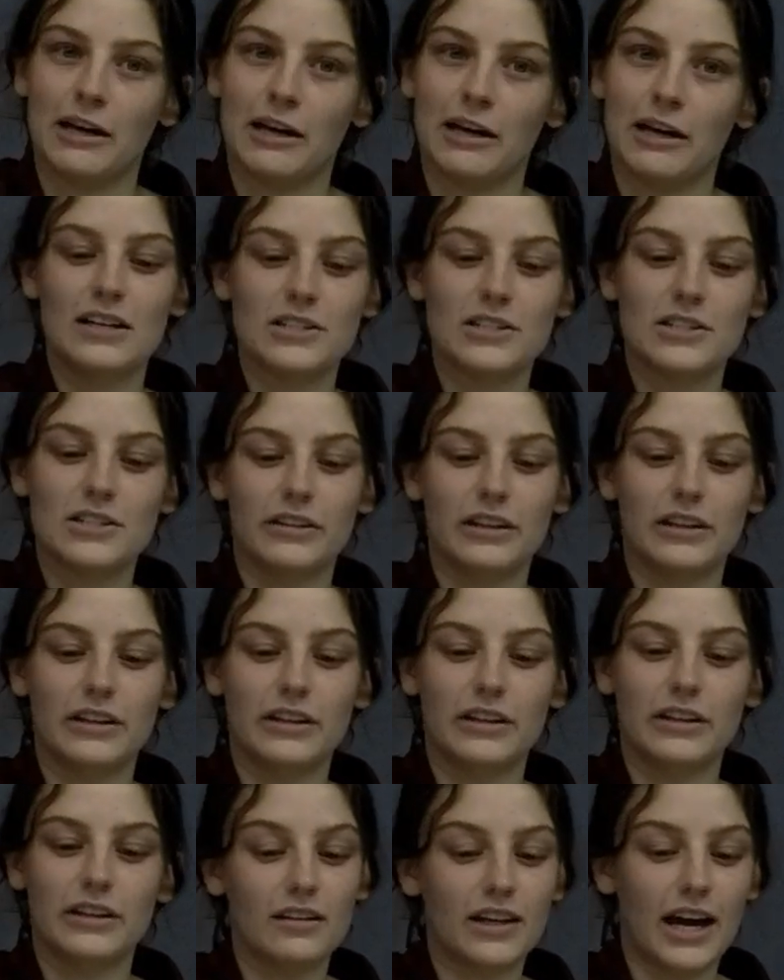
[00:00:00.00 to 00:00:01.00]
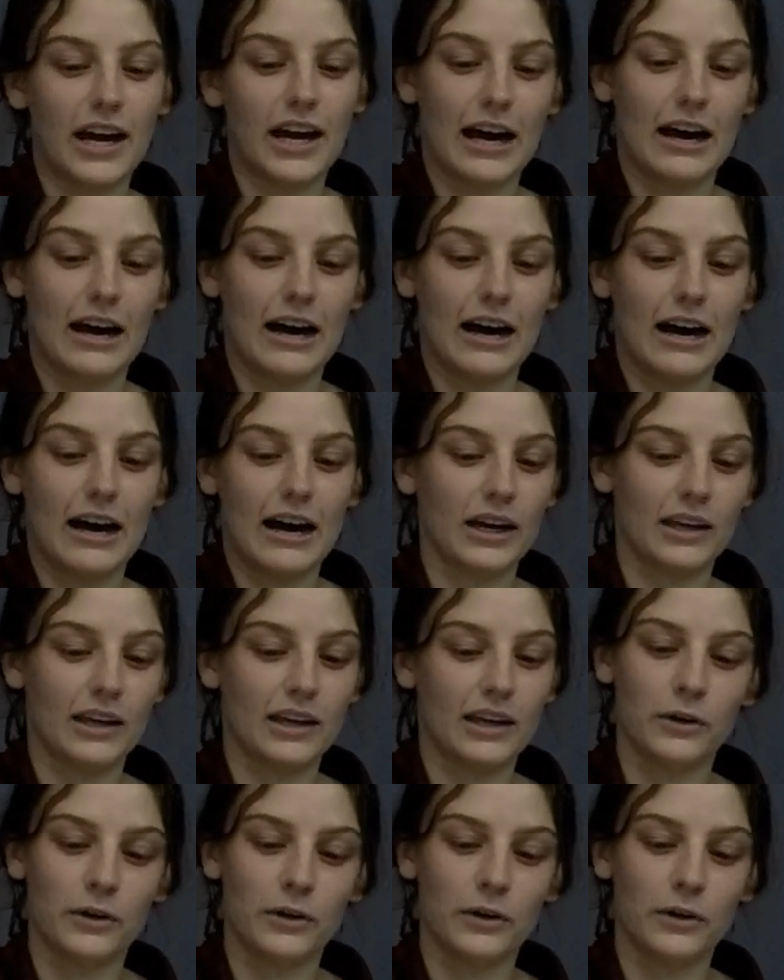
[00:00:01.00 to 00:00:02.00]
So they literally have a pecking
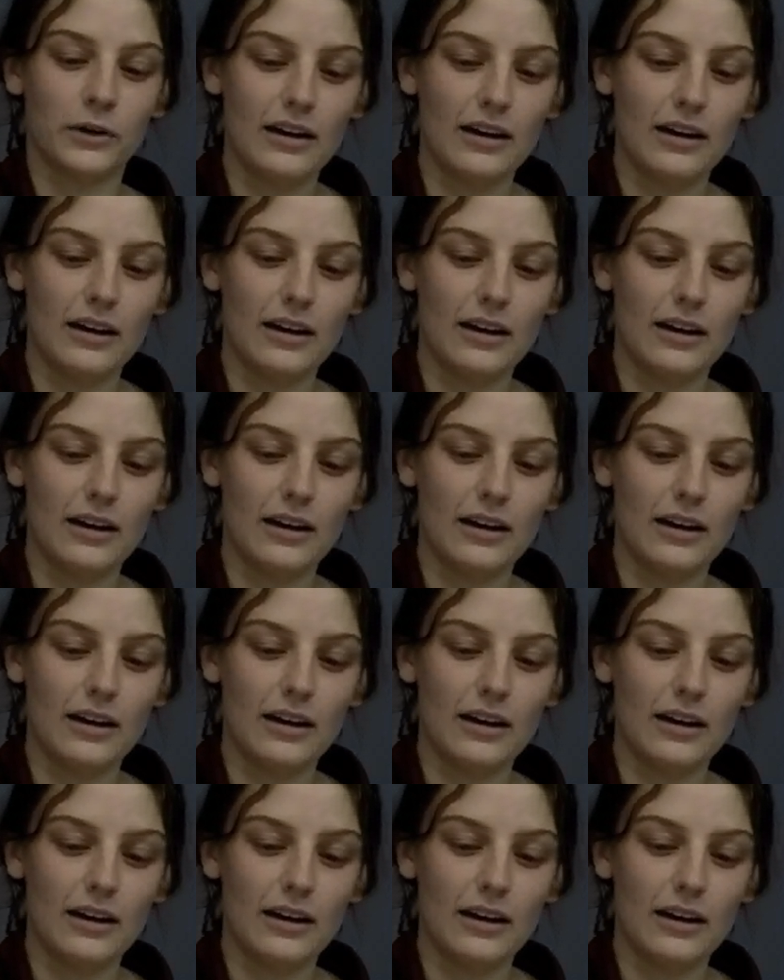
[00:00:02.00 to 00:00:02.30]
order.